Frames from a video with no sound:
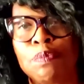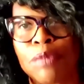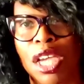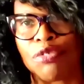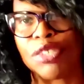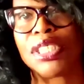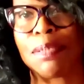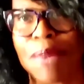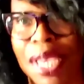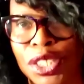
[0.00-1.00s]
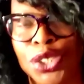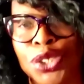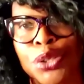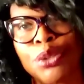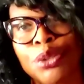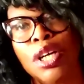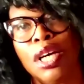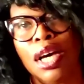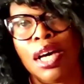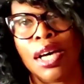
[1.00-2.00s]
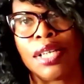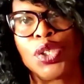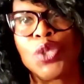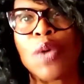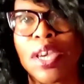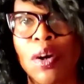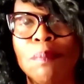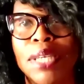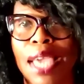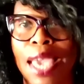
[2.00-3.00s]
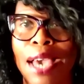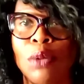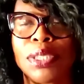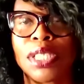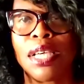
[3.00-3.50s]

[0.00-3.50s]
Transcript: every semester uh, to help me out.